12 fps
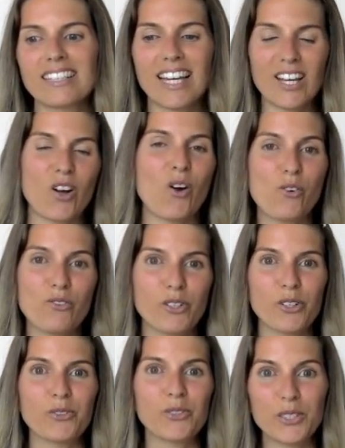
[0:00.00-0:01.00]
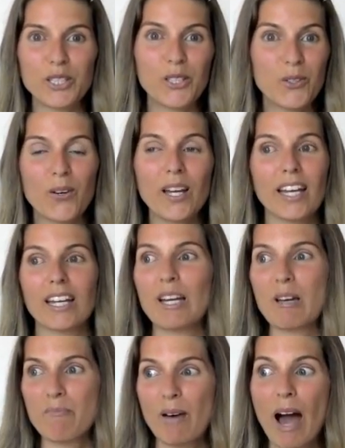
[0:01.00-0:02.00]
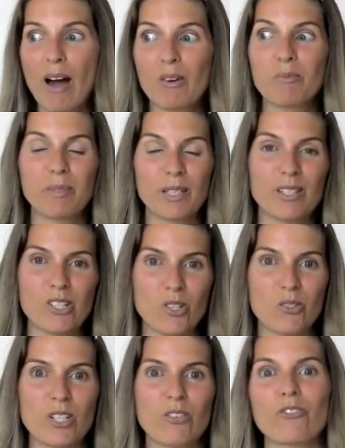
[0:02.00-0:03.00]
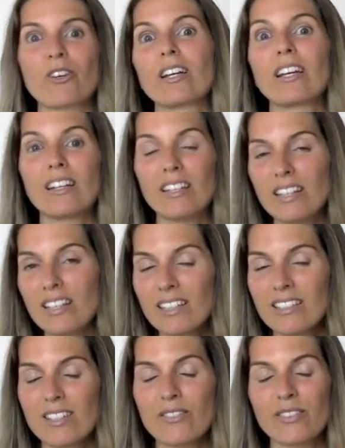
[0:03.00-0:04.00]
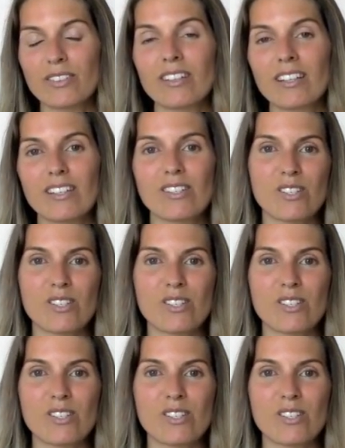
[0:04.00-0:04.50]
get over really quick about being so different and eating differently.